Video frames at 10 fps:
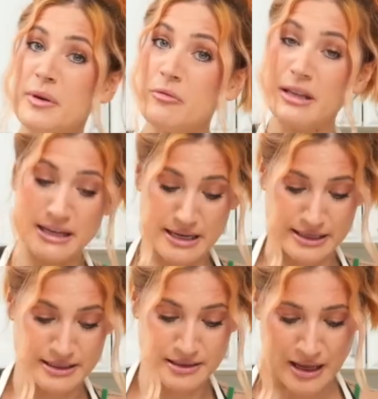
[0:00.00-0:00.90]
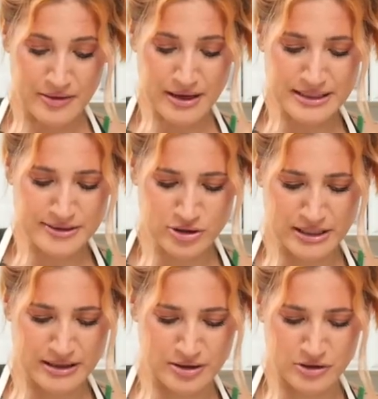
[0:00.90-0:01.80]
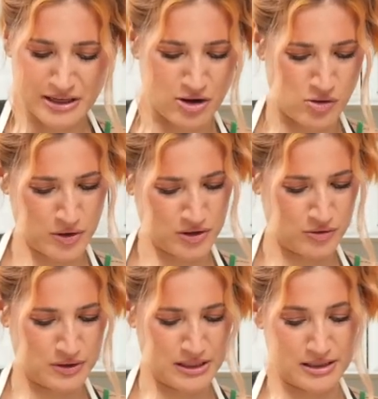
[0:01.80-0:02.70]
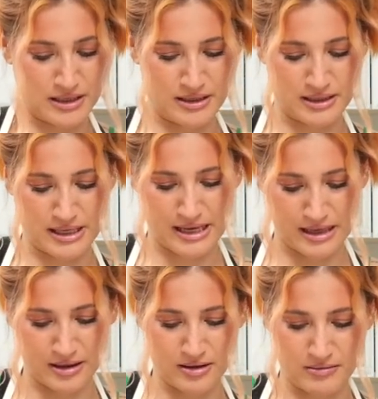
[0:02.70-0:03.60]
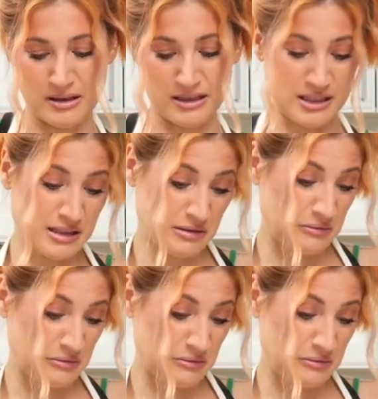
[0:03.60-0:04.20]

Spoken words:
be really nice. I think it's interesting that there's like almost no seasonings in this